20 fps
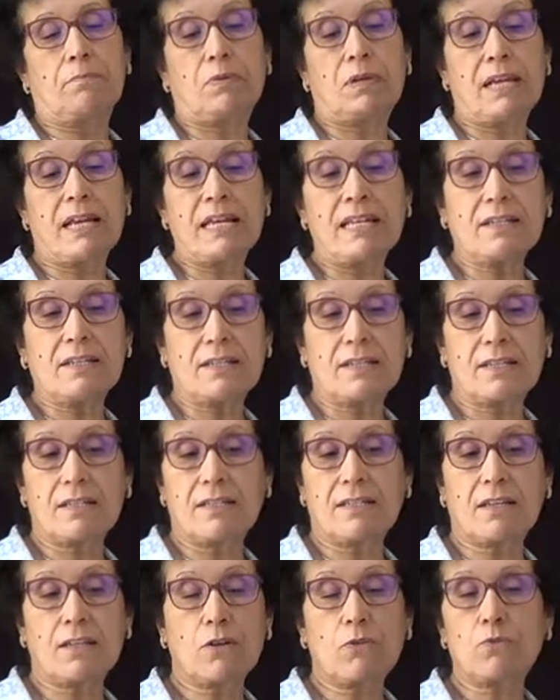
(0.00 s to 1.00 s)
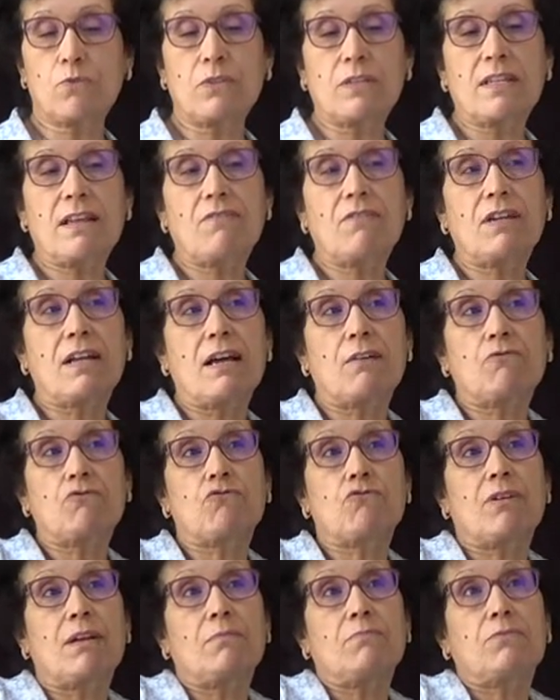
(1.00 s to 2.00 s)
places that they would never have
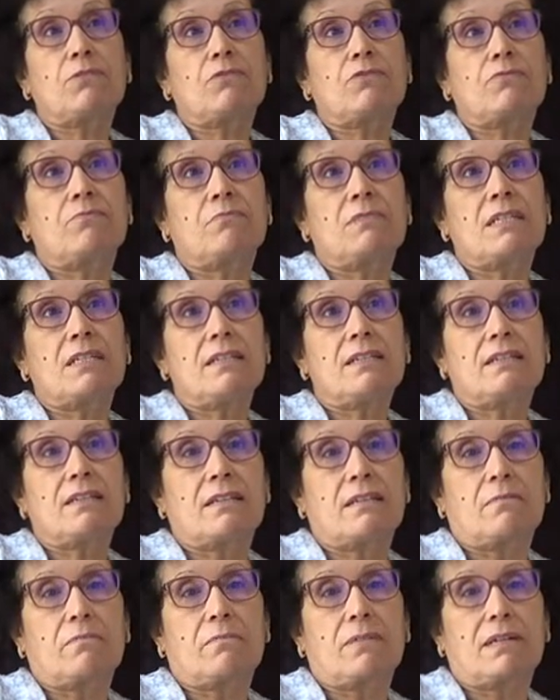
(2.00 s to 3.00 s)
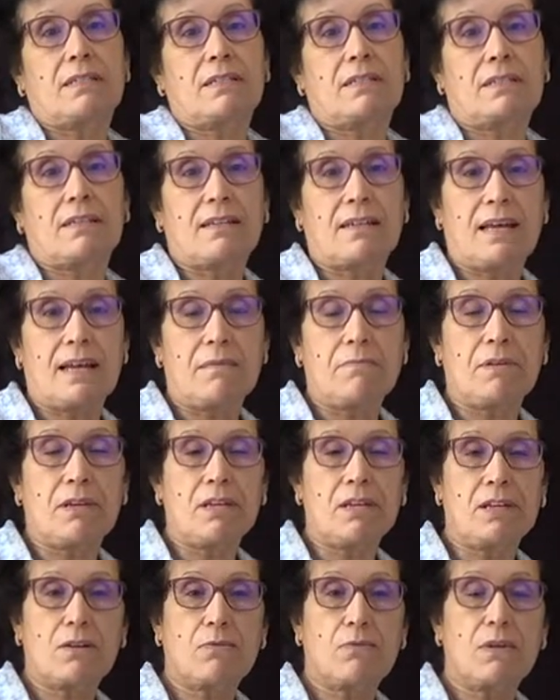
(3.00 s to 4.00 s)
dreamt of meeting, but I'm
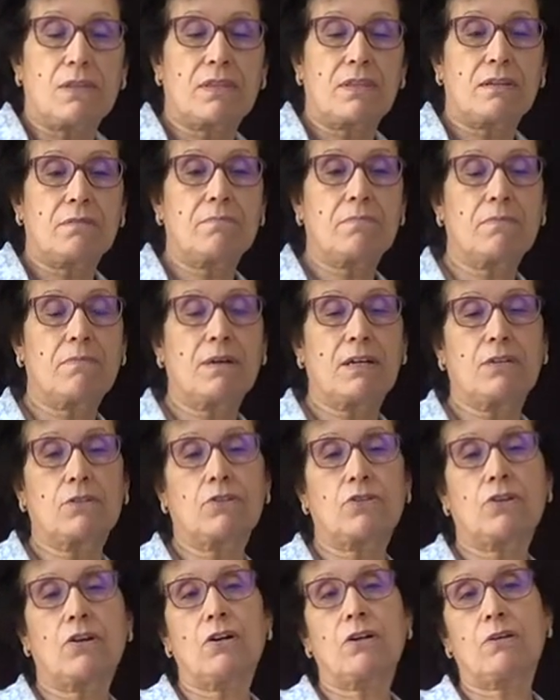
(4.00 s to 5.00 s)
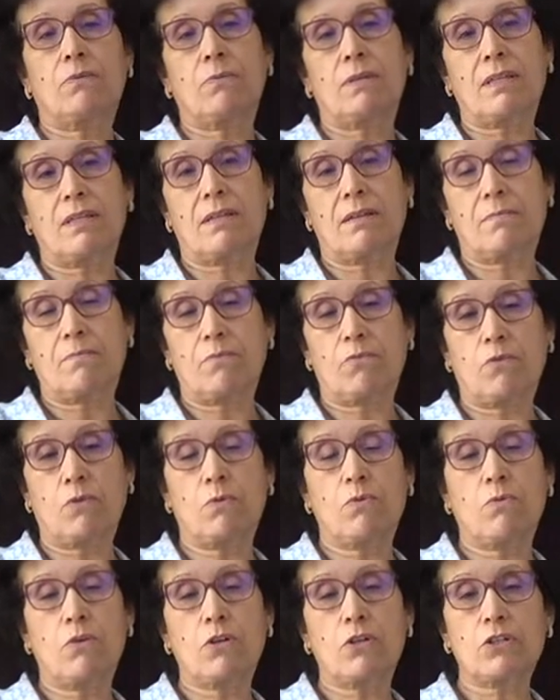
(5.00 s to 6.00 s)
here with them, I talk with them, we
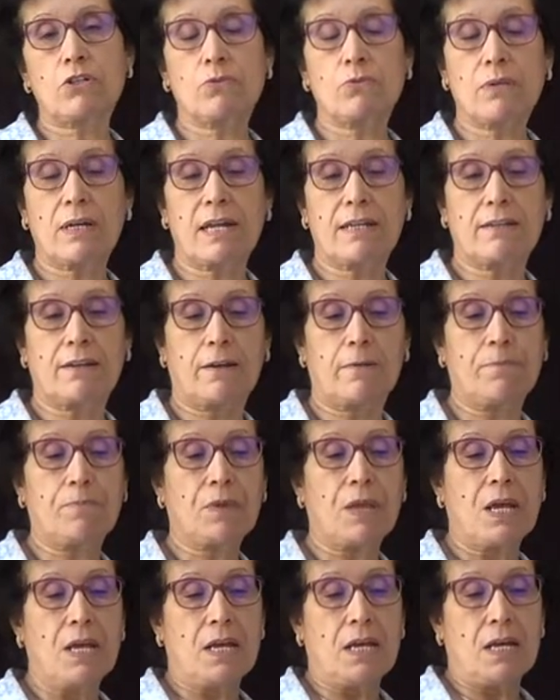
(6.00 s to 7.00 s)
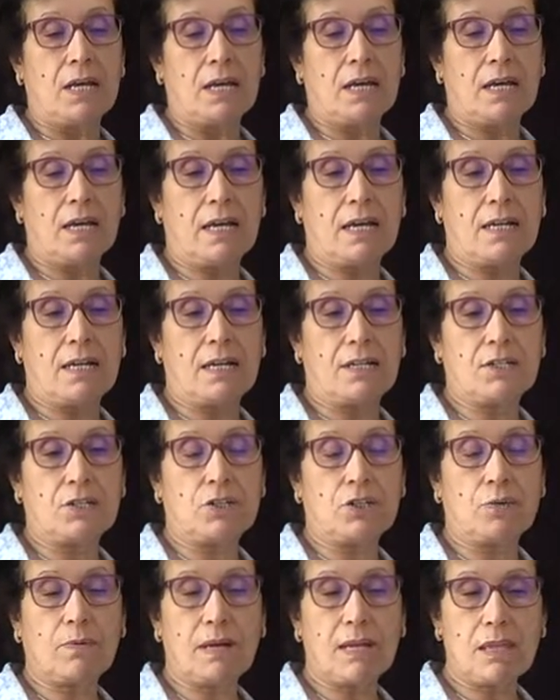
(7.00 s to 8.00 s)
work together.
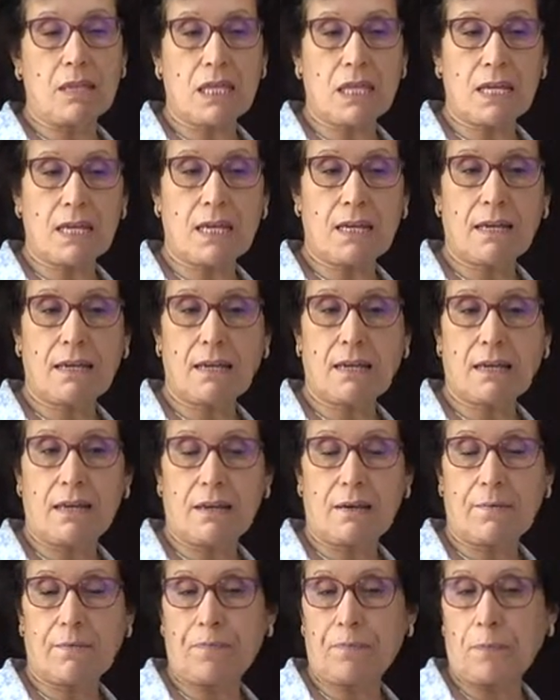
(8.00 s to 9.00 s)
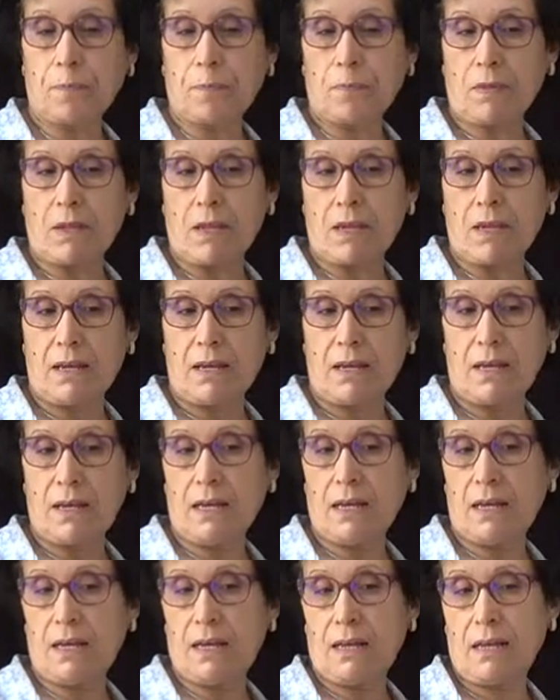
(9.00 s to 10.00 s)
So I think
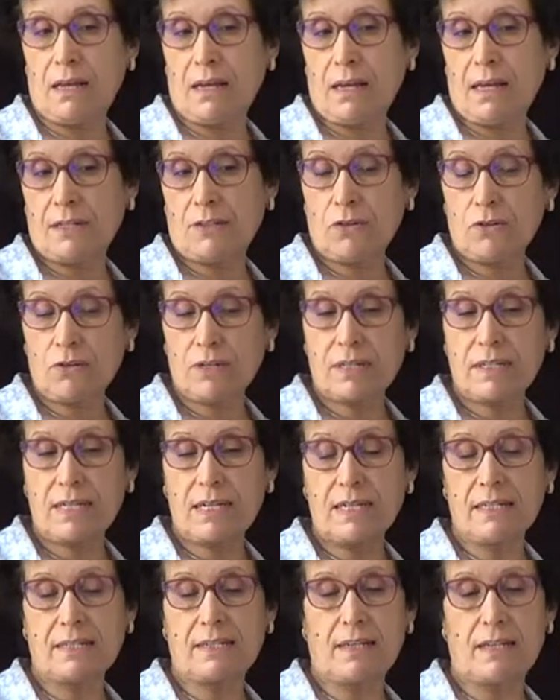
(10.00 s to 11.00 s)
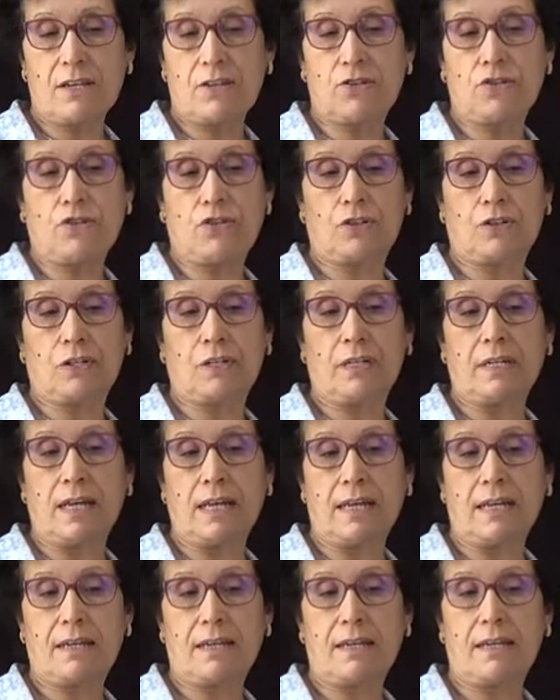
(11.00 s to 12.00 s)
an organization
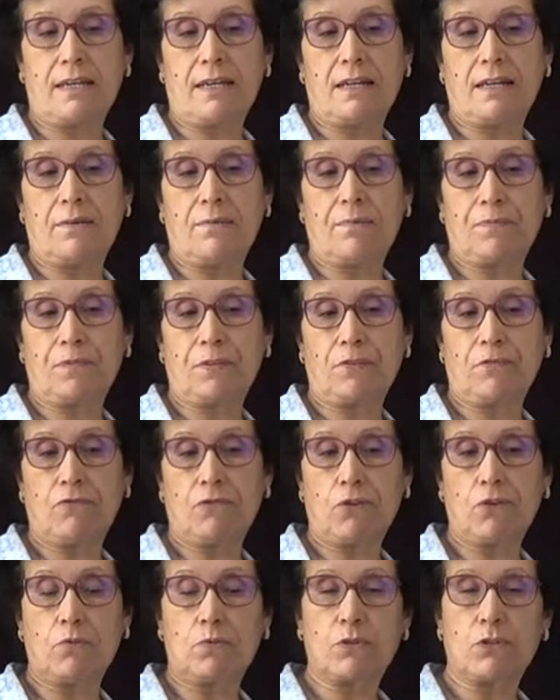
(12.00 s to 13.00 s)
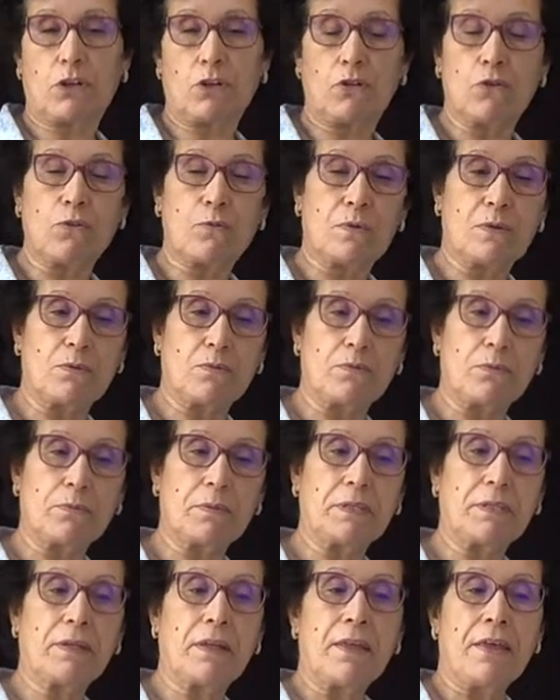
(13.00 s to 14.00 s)
like Forward Global
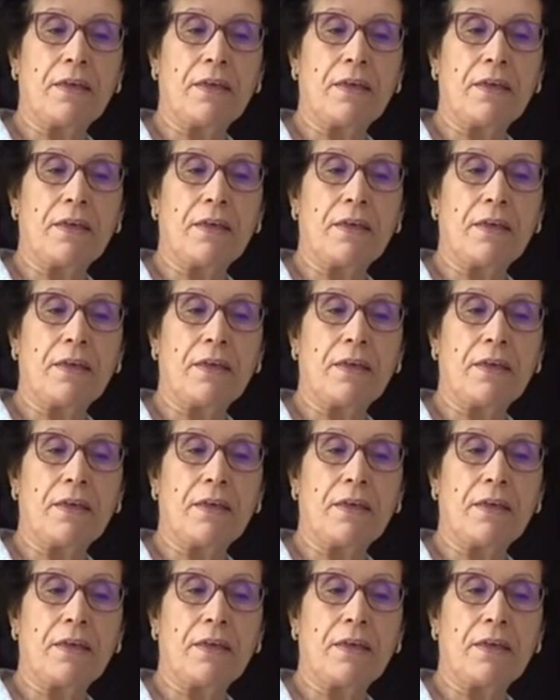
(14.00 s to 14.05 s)
Women